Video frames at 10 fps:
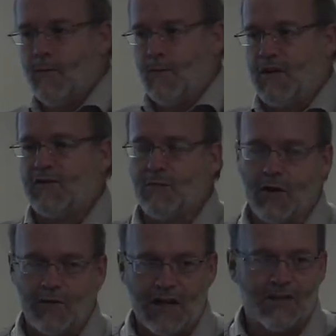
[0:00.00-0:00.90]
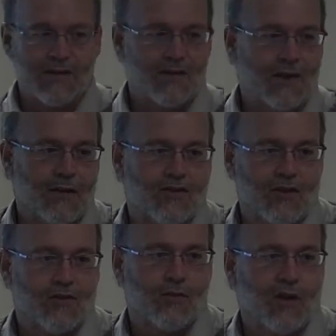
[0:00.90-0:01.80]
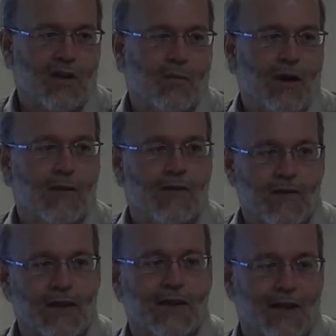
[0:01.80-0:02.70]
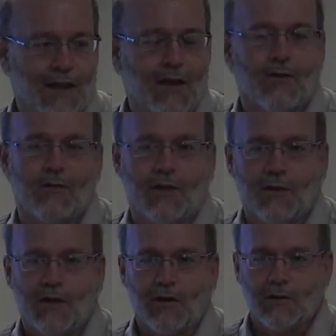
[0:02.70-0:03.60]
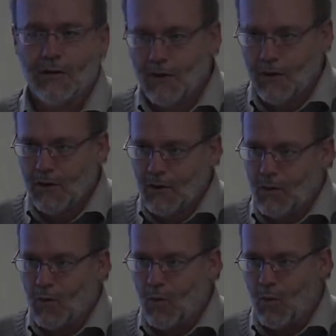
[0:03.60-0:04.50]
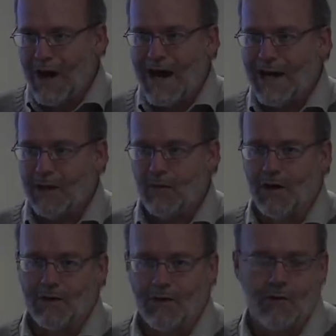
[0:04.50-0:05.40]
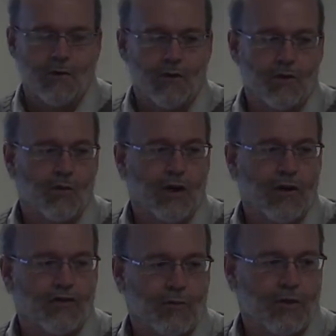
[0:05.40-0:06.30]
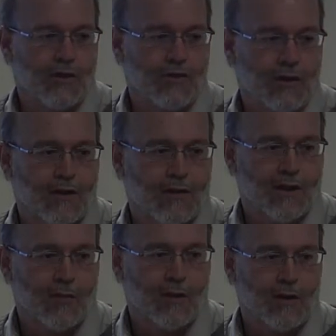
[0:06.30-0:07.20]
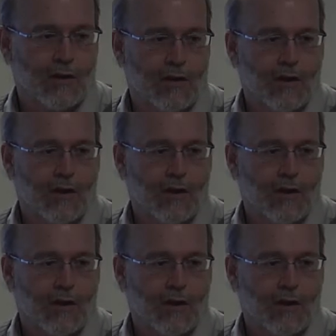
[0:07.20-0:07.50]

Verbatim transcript: this motivation section is really about thinking carefully about why you want to do a renewable energy project and think about it.